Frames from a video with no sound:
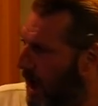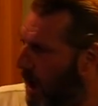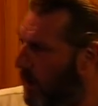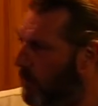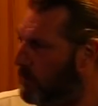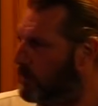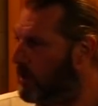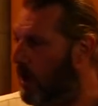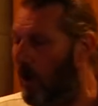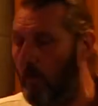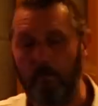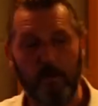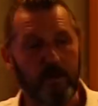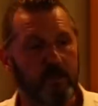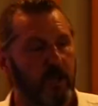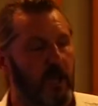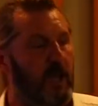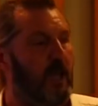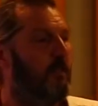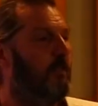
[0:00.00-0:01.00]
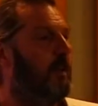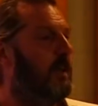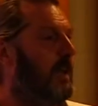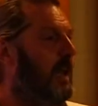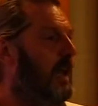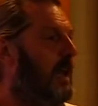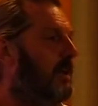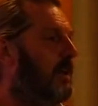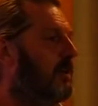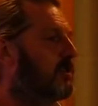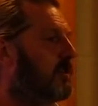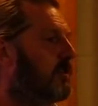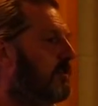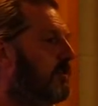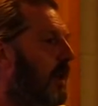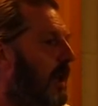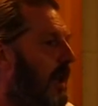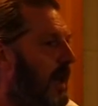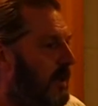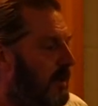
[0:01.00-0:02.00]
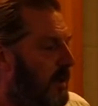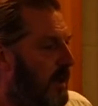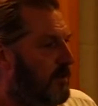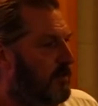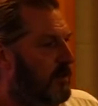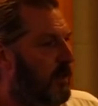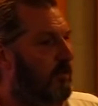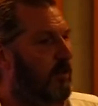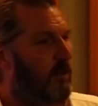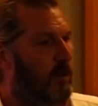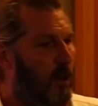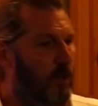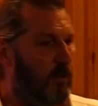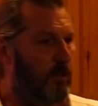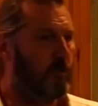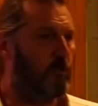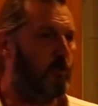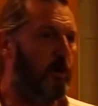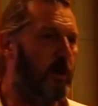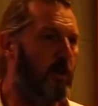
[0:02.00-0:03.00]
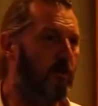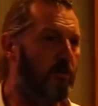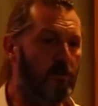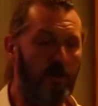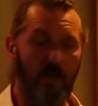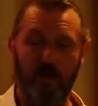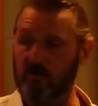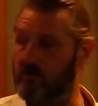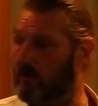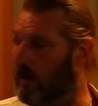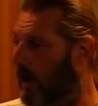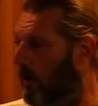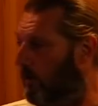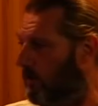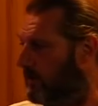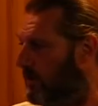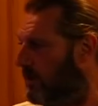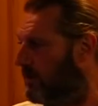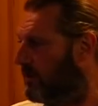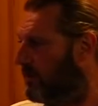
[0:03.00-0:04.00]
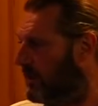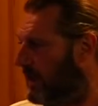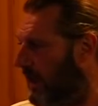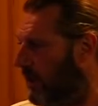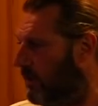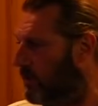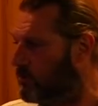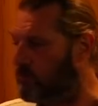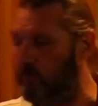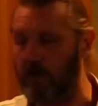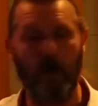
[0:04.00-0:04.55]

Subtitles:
Also particularly needed during the late 19th and early 20th century were the skills